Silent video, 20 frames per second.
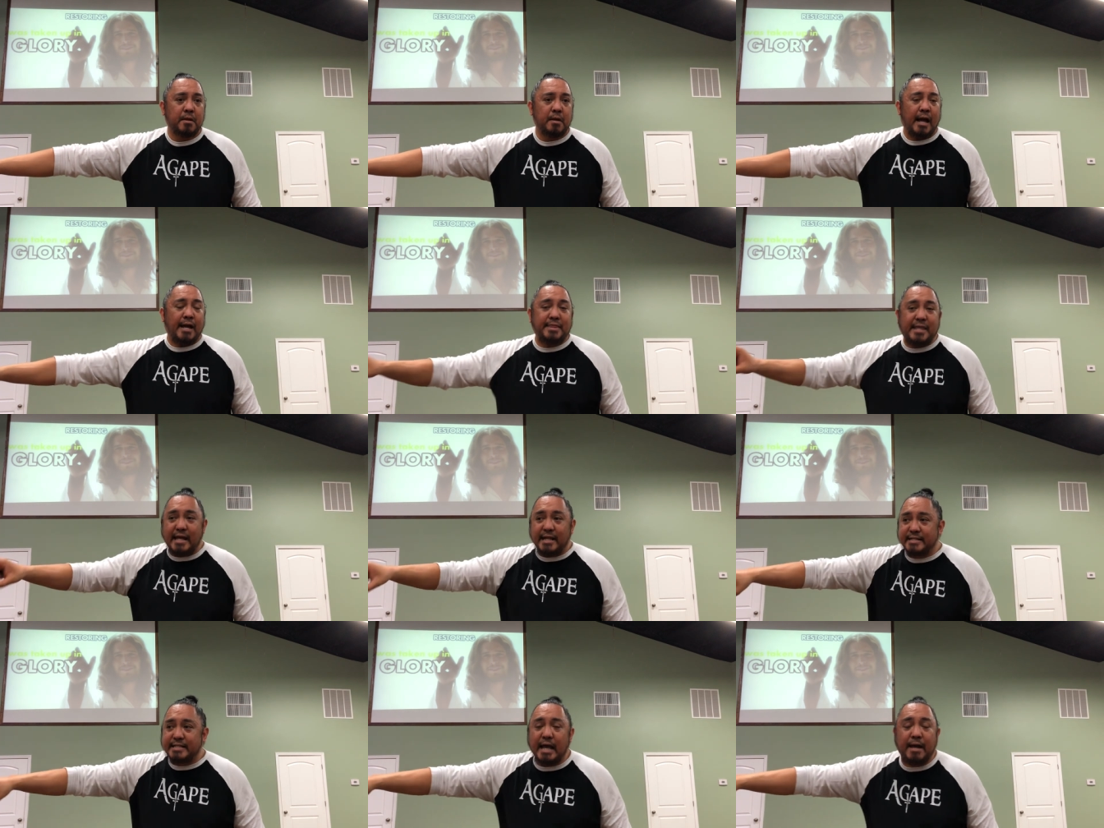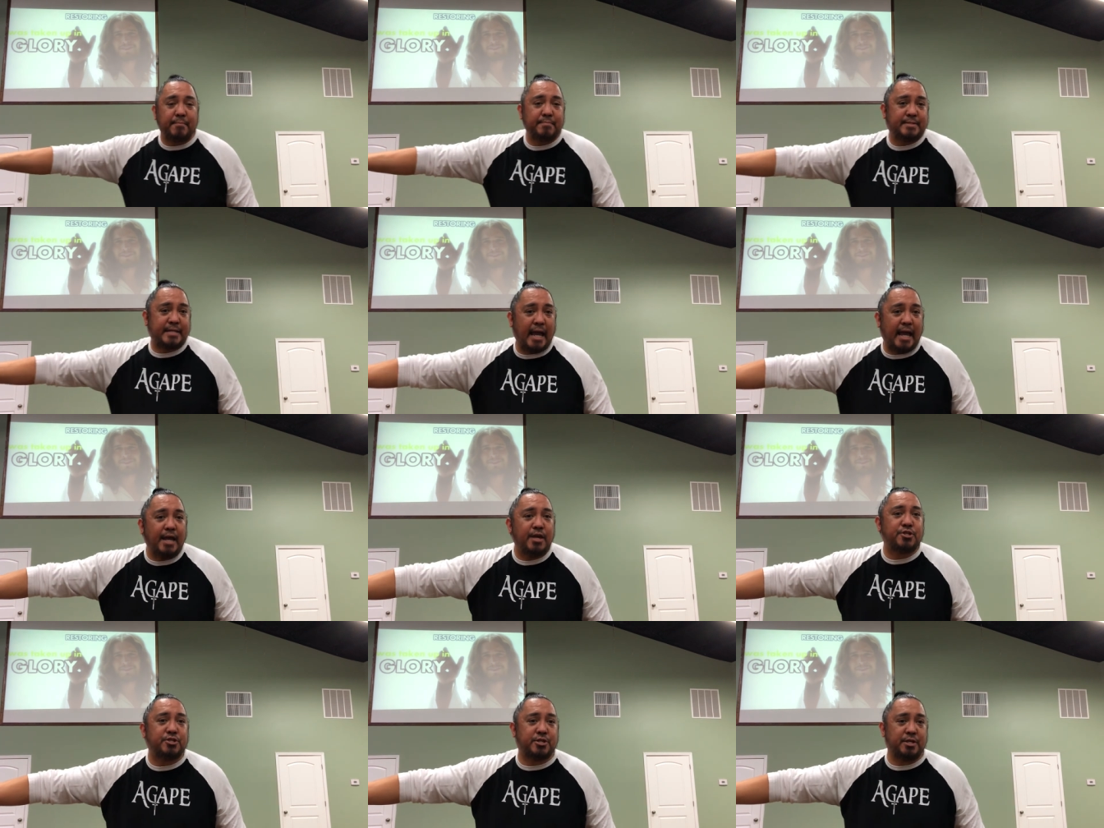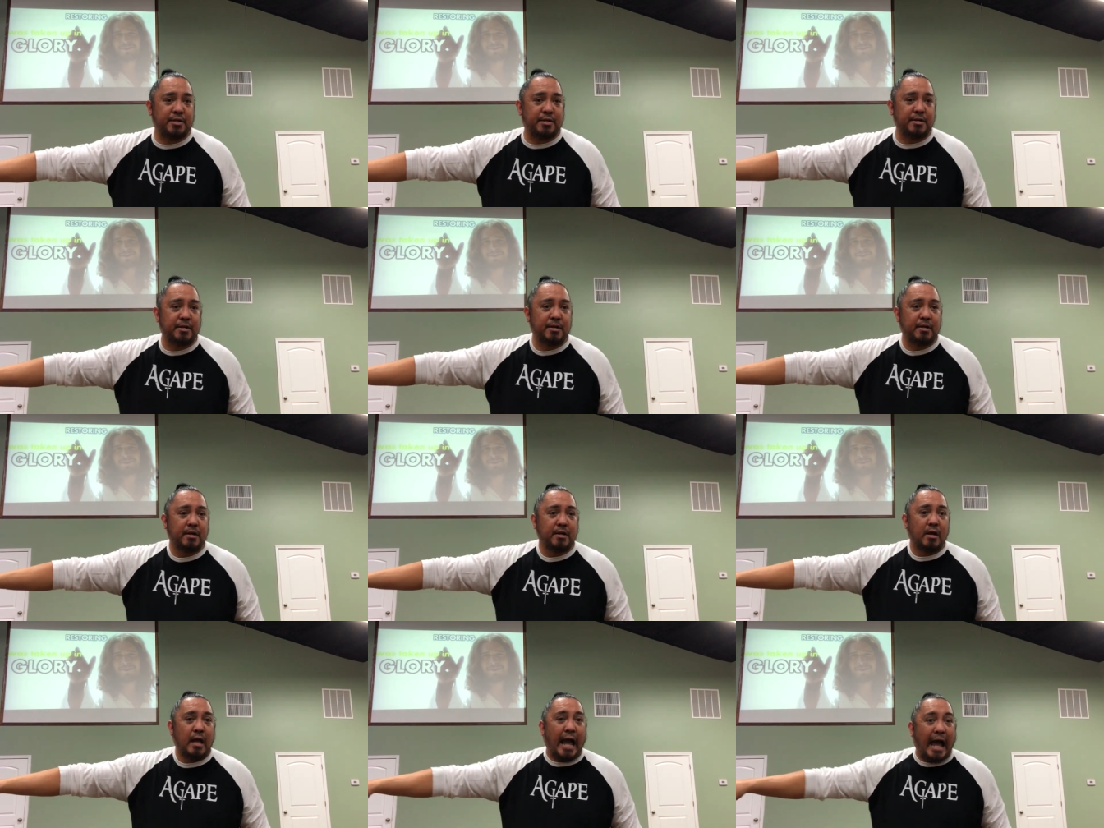And that temptation
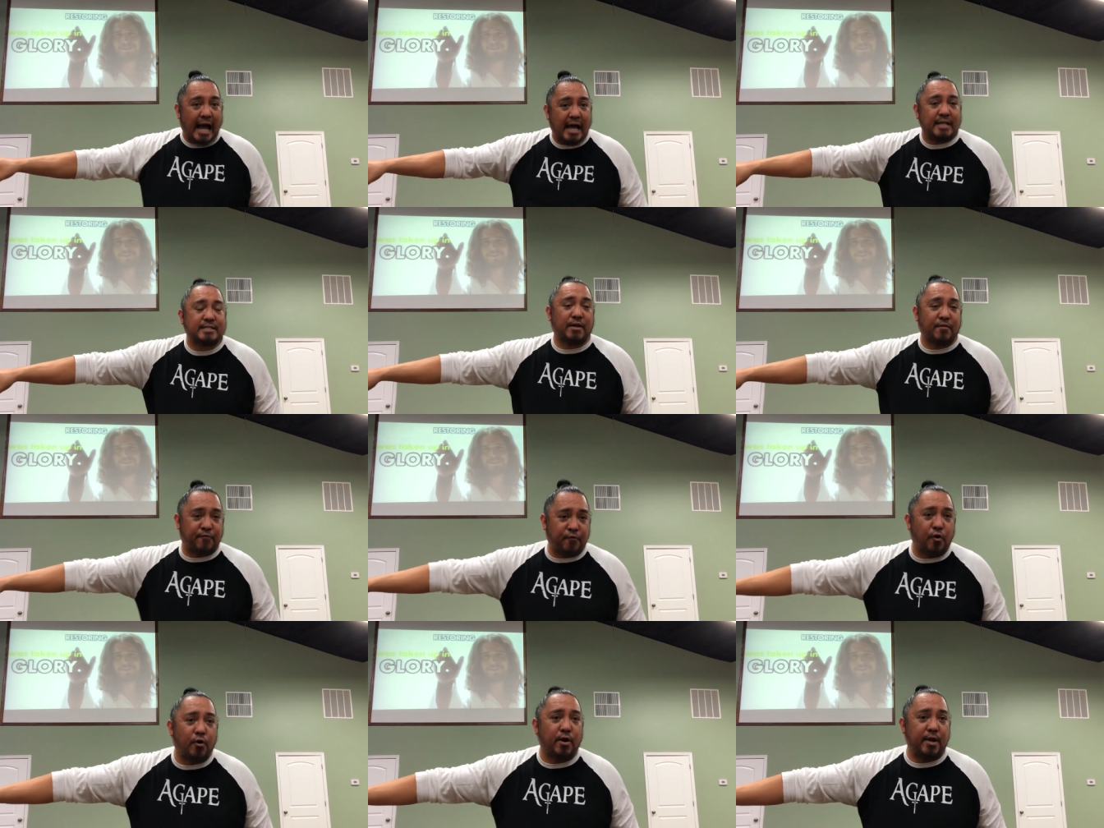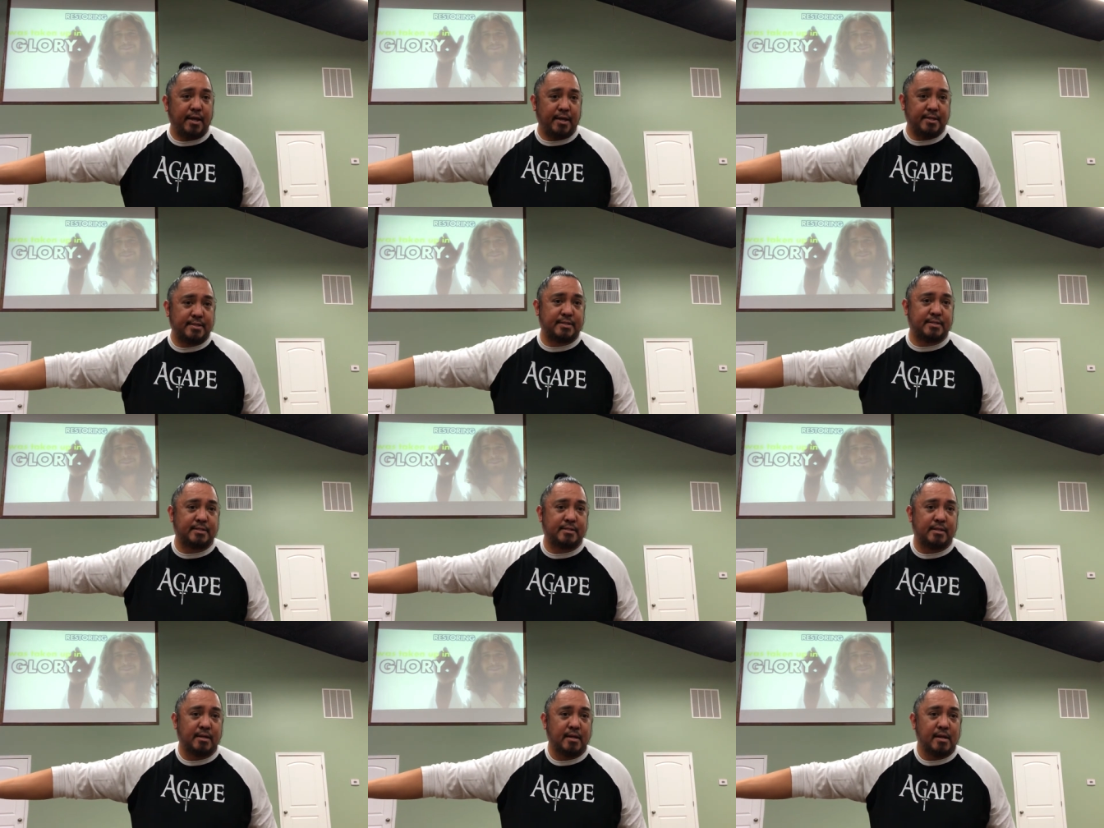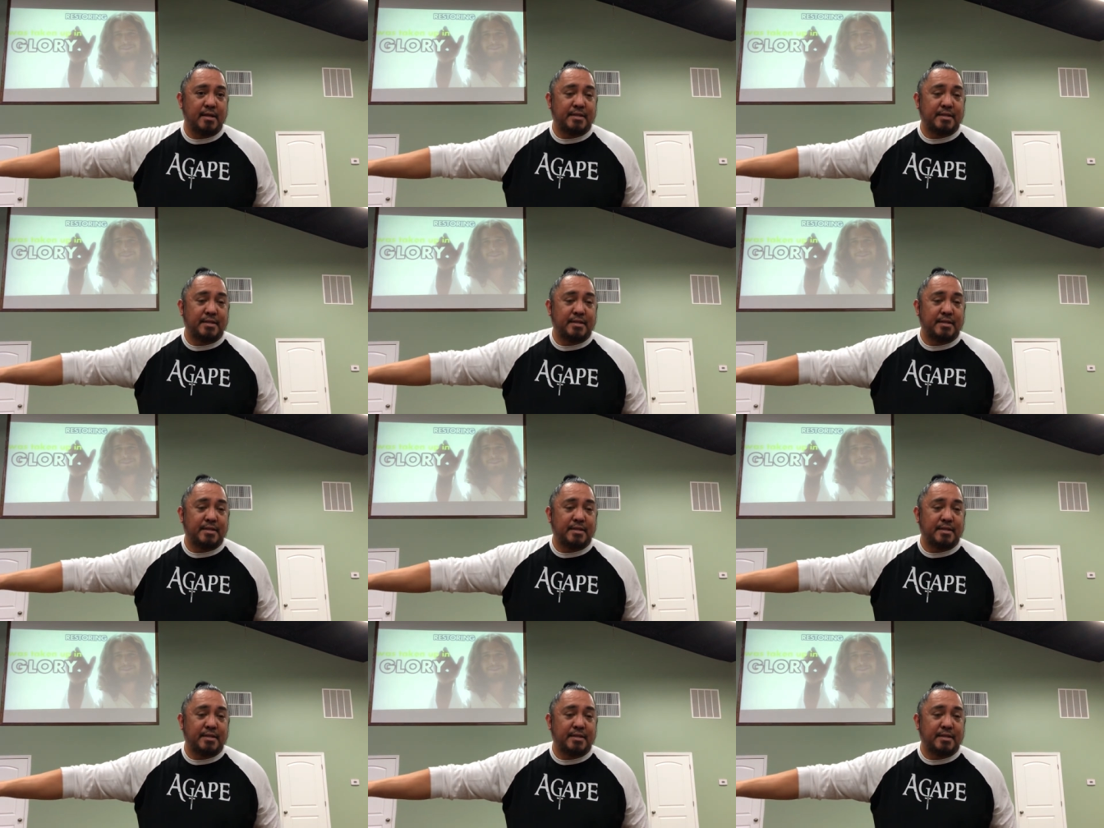has a voice.